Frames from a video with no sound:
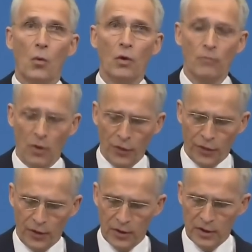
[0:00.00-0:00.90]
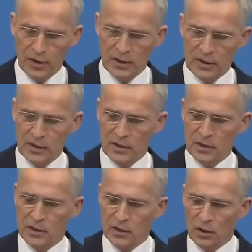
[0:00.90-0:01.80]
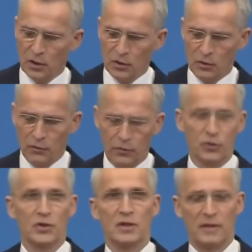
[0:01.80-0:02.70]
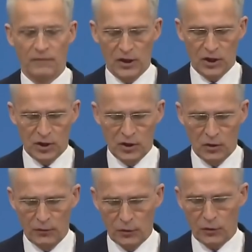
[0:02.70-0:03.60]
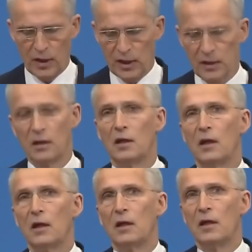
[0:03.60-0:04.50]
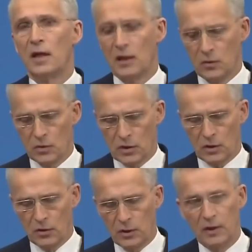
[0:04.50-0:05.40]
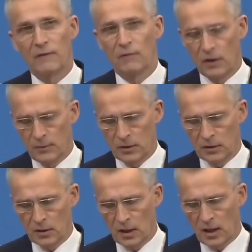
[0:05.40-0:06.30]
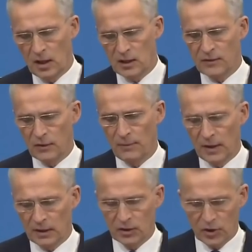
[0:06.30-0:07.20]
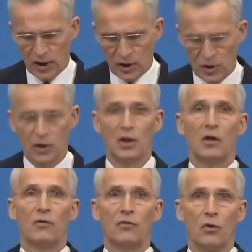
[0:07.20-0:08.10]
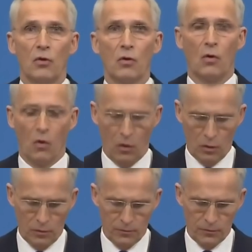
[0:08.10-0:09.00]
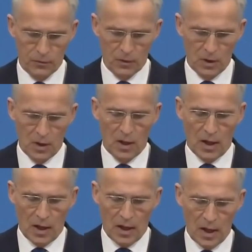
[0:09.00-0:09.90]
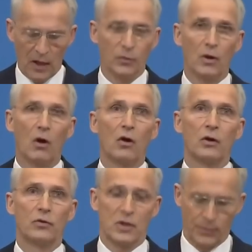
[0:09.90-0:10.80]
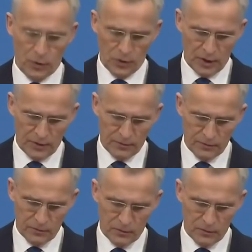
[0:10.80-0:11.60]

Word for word: One month uh, since the start of Russia's invasion of Ukraine, NATO's security environment has fundamentally changed for the long haul, and we are responding.